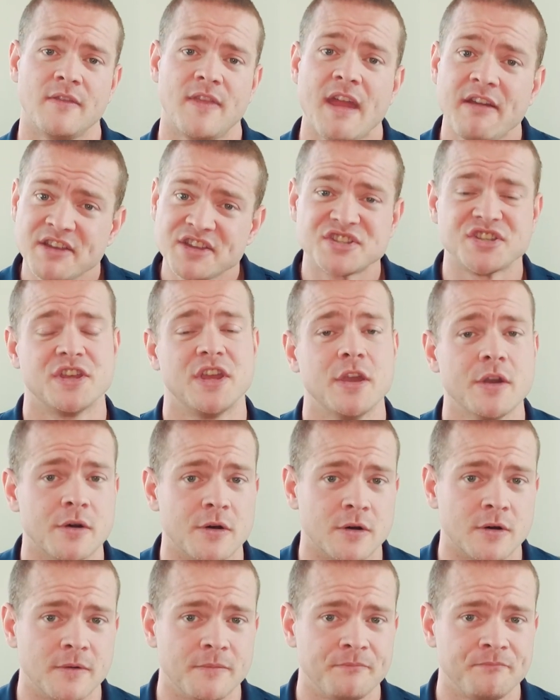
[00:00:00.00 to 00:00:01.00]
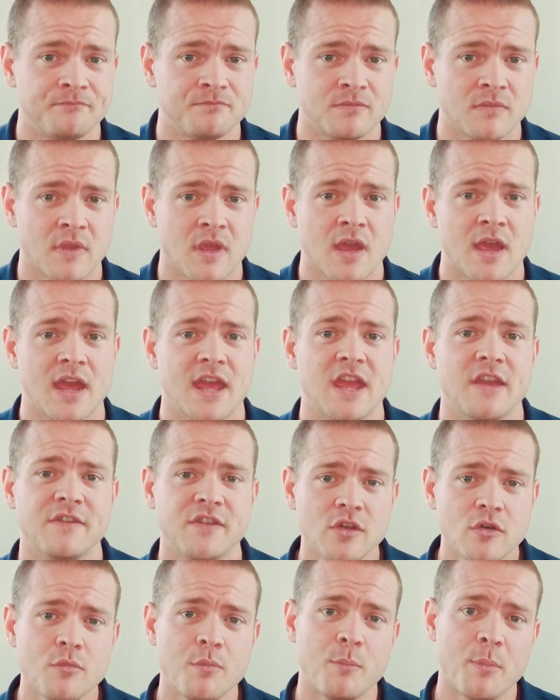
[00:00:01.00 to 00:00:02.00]
They're insecure.
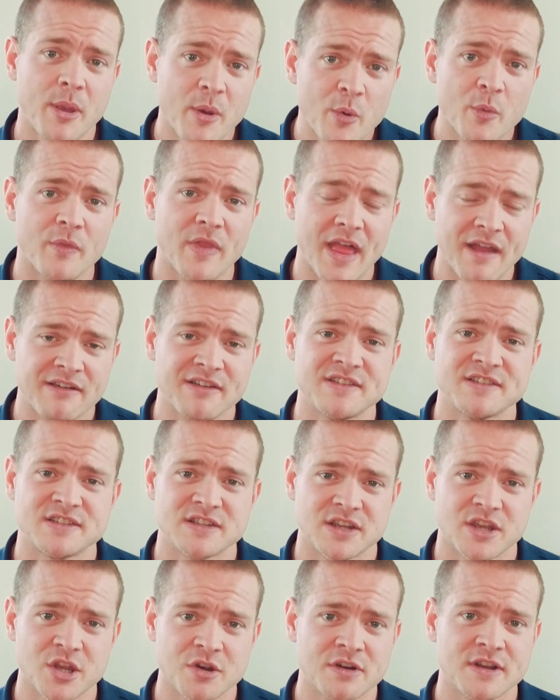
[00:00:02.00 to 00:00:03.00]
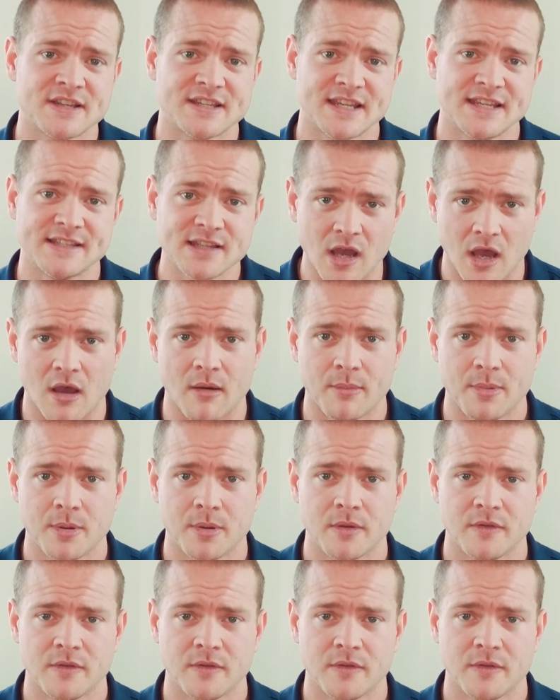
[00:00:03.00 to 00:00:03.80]
If you built their insecurities up,